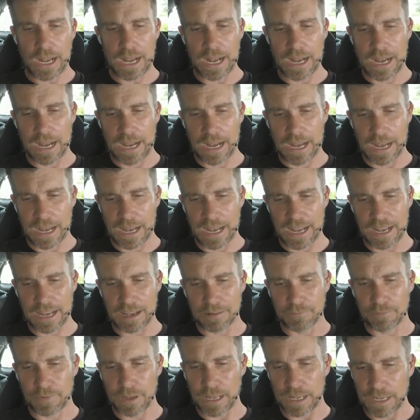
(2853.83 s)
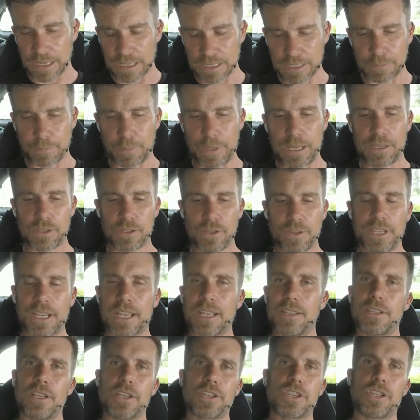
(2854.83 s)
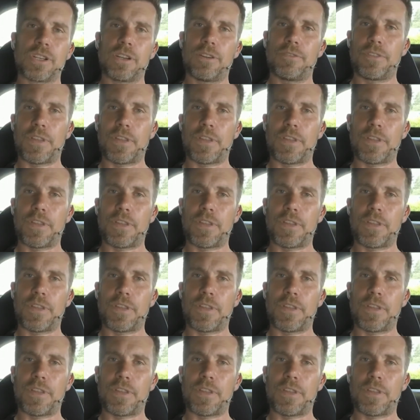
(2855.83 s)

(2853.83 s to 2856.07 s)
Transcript: Uh, it depends on the condition